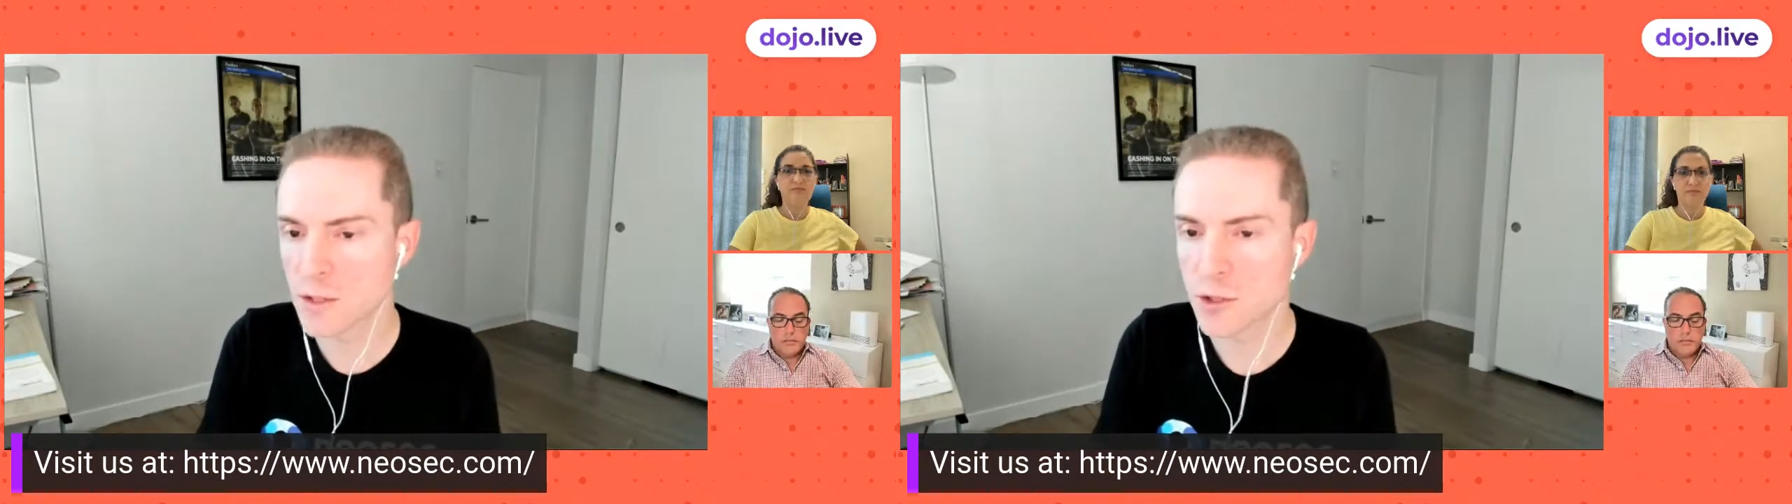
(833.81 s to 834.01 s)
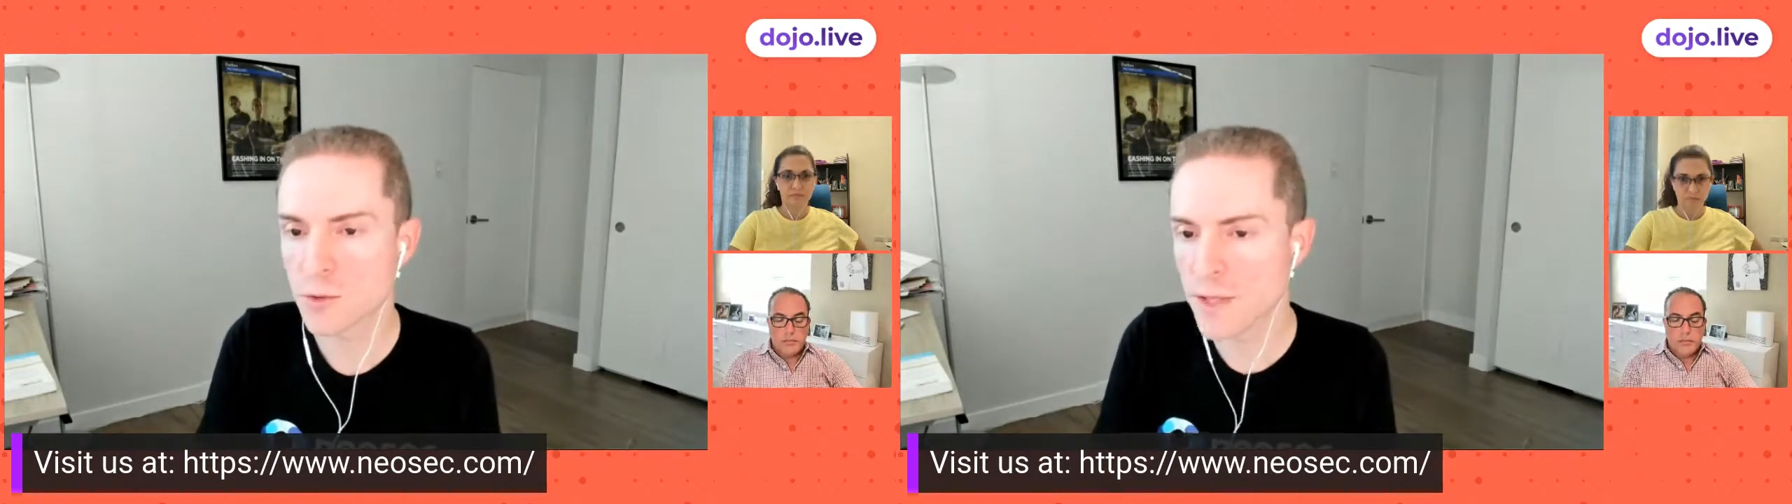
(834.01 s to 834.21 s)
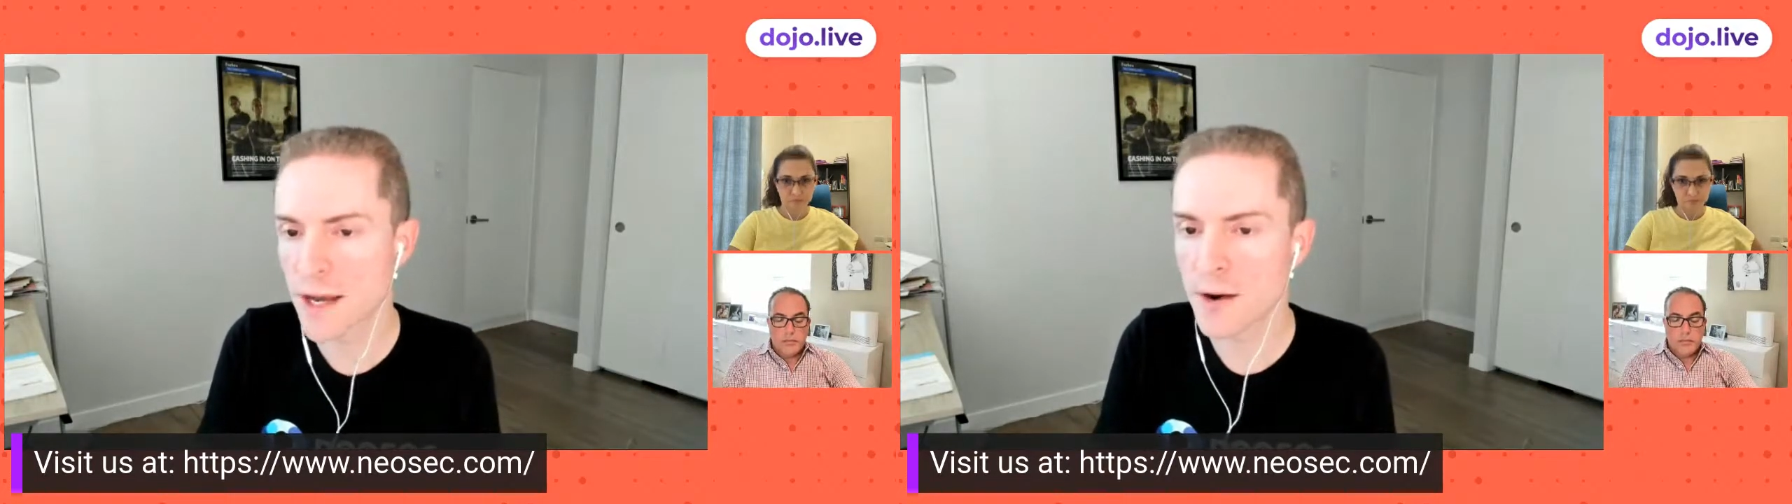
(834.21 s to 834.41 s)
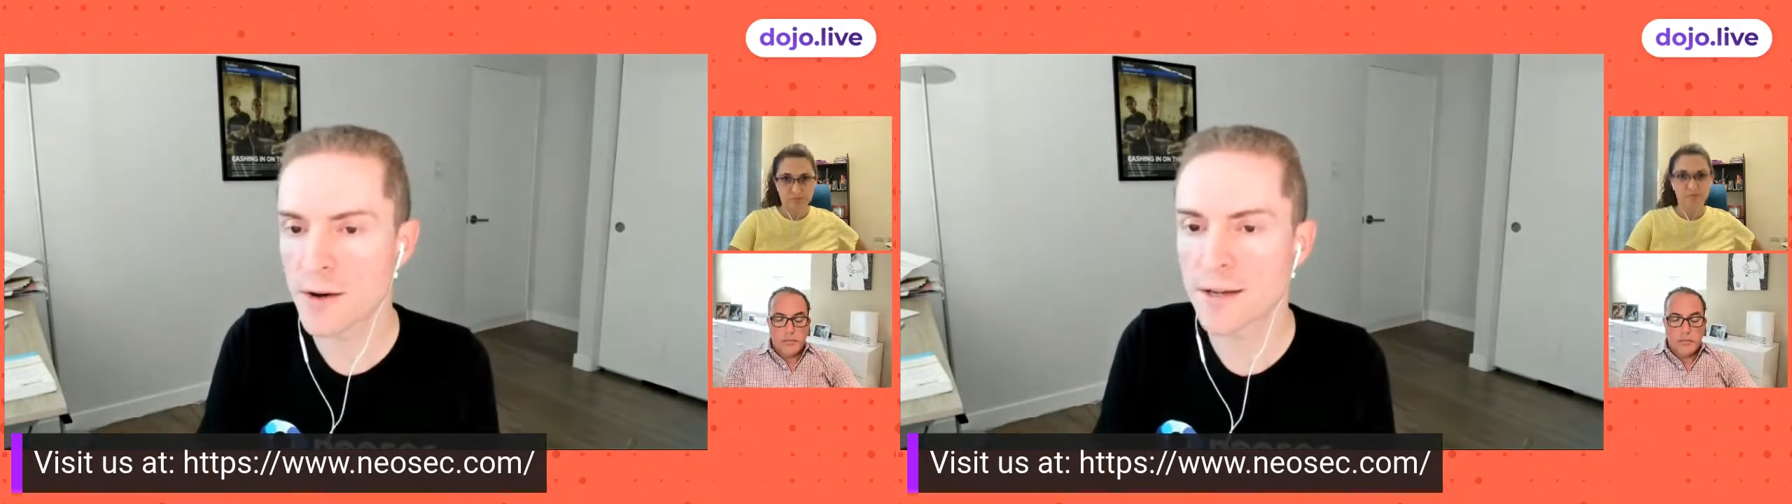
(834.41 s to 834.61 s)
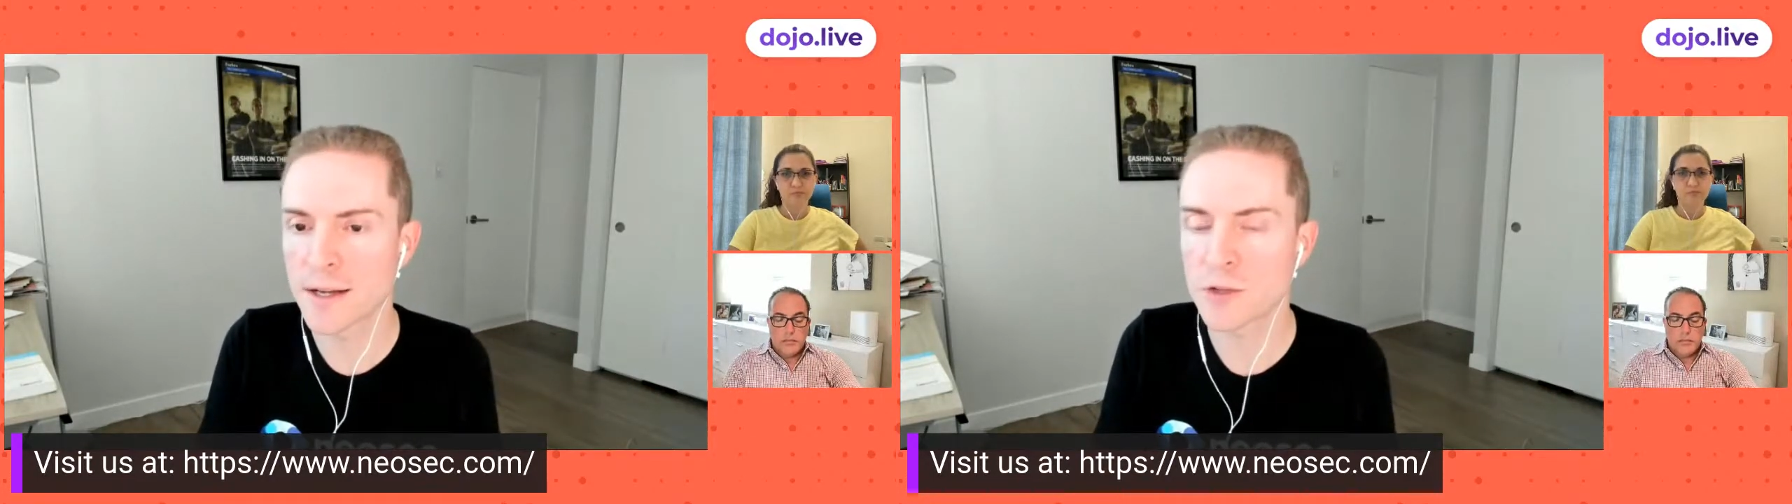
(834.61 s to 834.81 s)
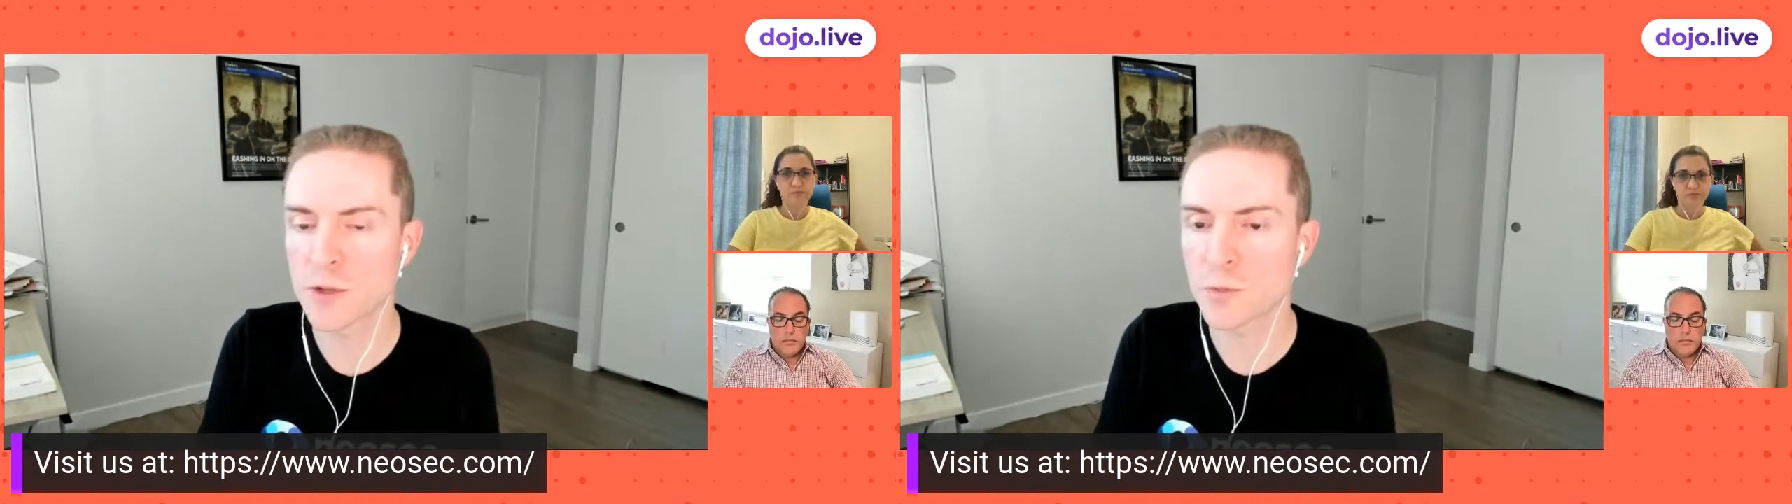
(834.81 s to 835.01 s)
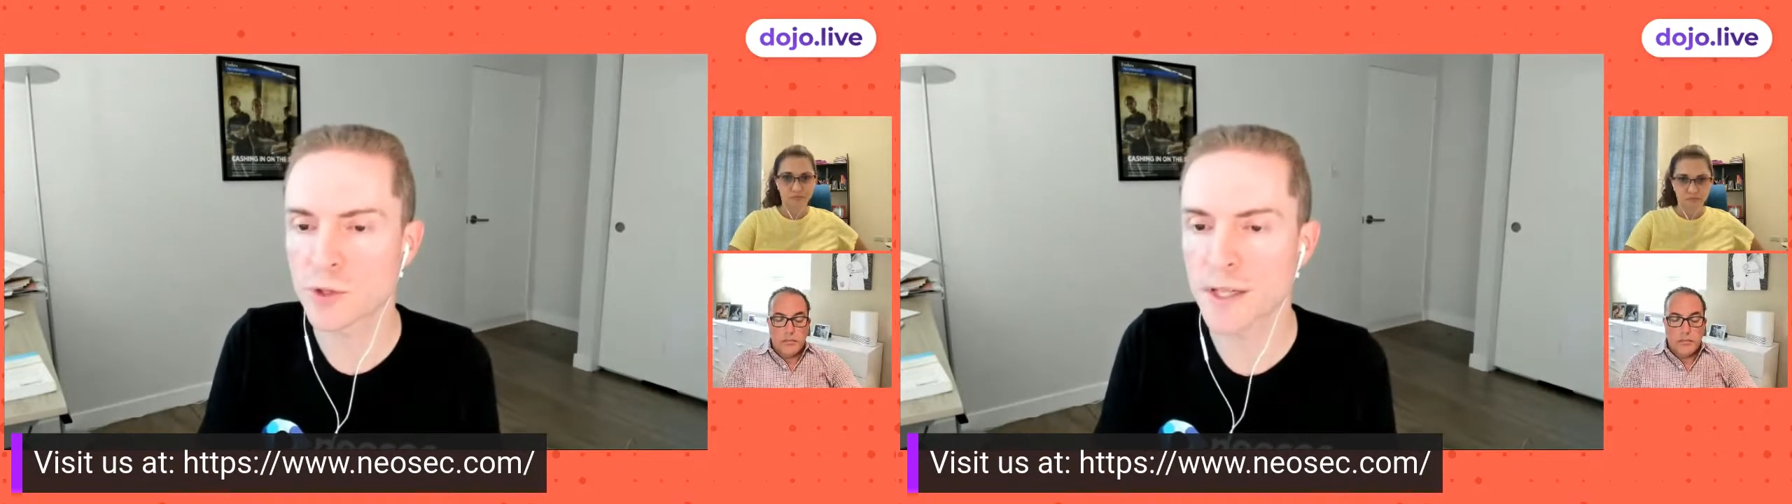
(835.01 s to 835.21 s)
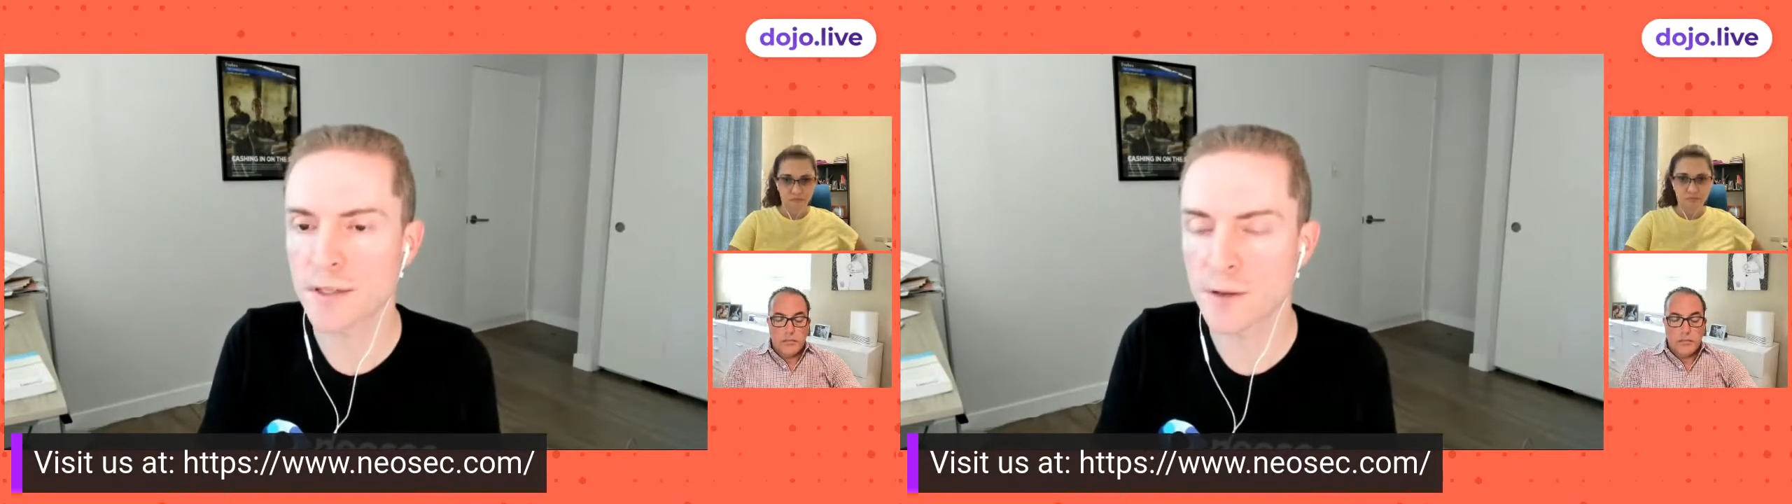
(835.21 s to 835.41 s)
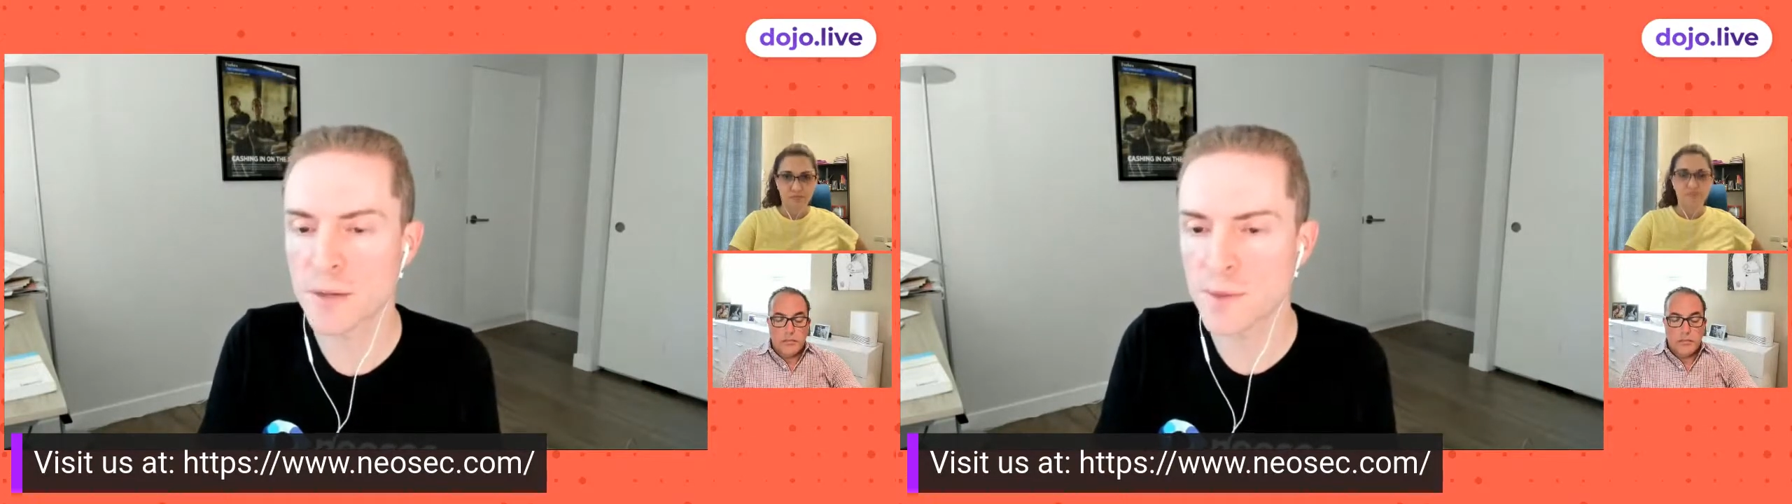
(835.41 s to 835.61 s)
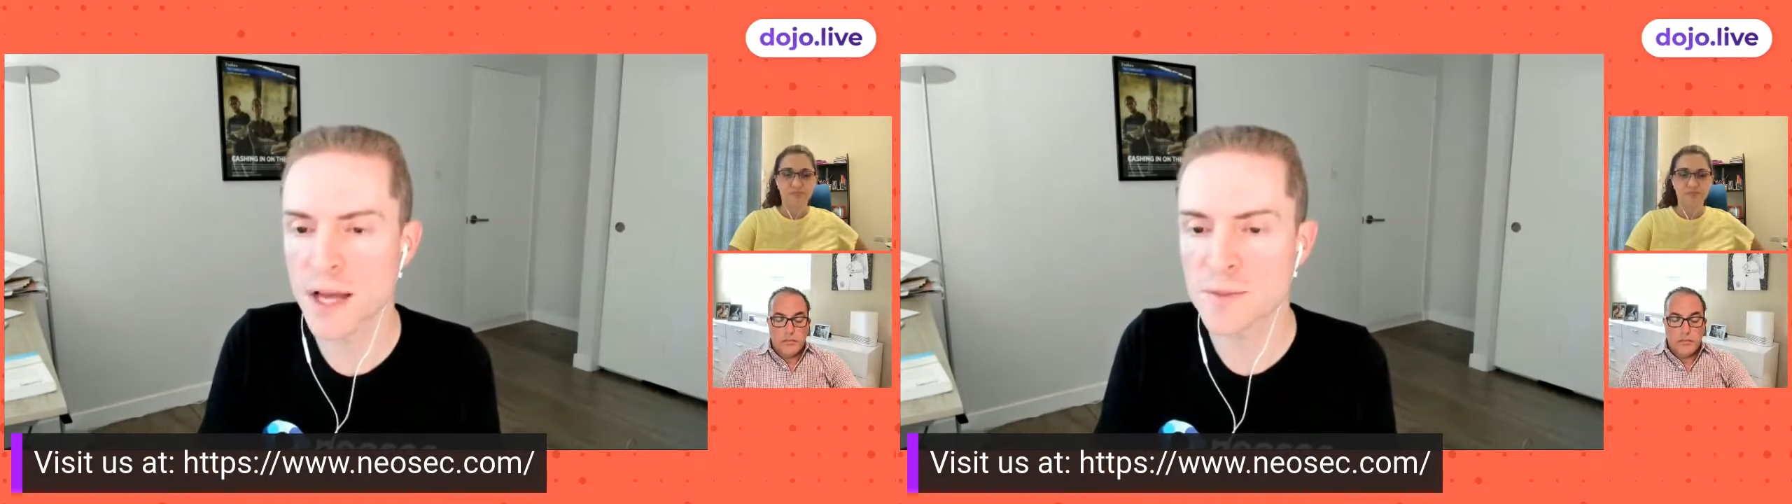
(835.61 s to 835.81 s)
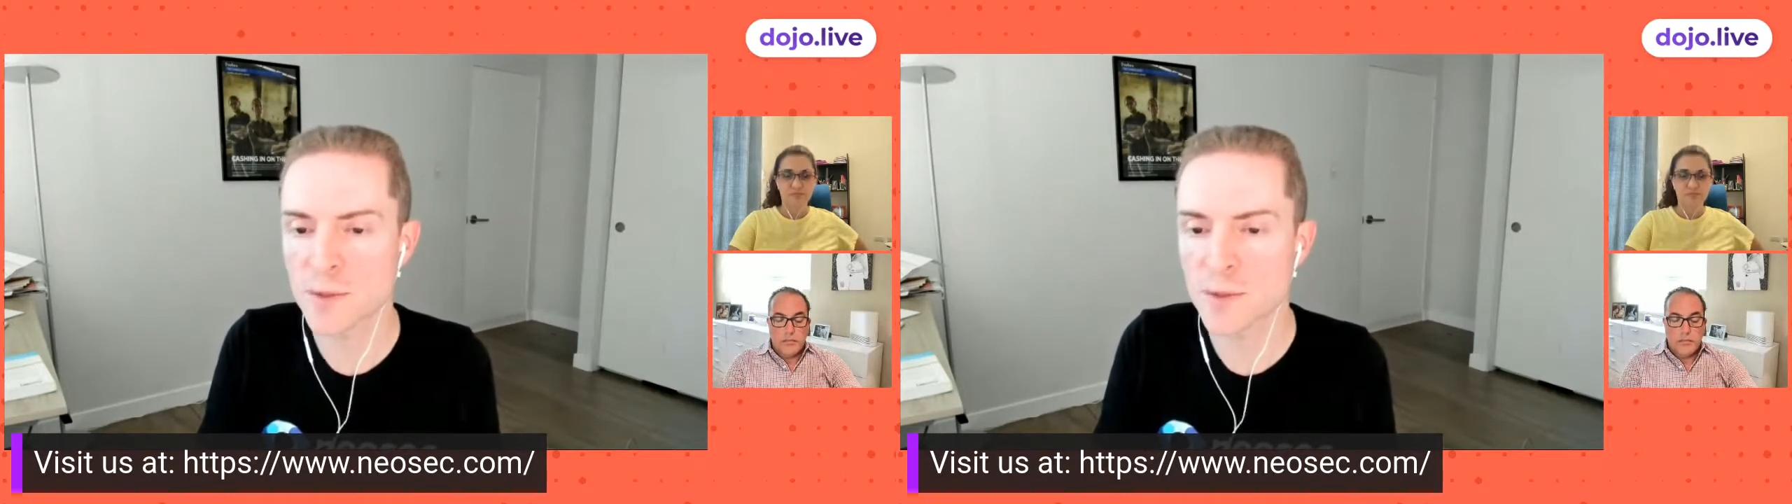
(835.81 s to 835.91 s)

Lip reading: should care and should protect their APIs,